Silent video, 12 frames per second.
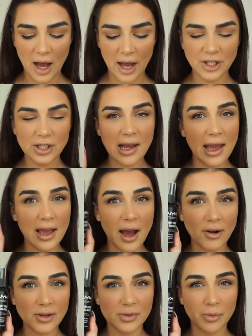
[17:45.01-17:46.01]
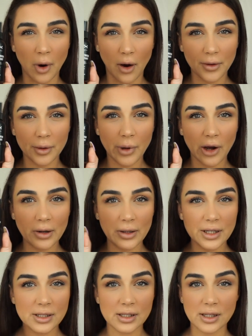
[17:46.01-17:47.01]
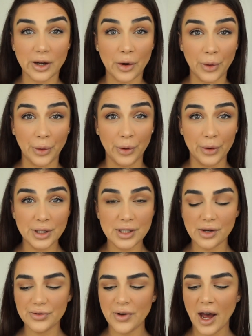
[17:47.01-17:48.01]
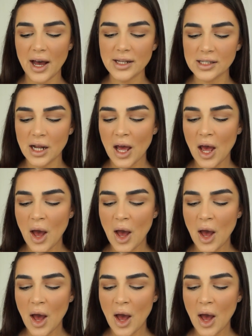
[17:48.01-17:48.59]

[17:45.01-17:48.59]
I just hate how small the bottle is because I go through it so fast.